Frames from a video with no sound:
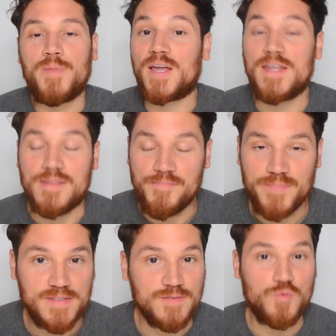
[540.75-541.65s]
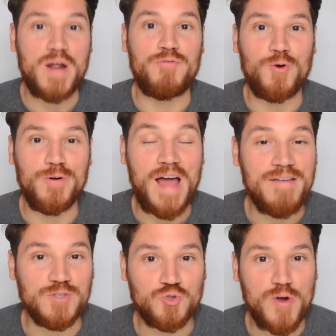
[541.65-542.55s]
Again, this is what I've heard. I
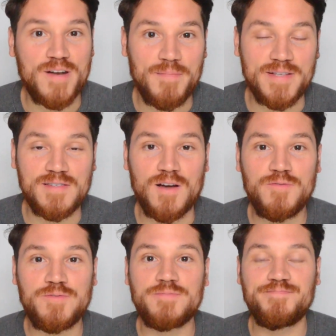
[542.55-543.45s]
haven't tried it myself.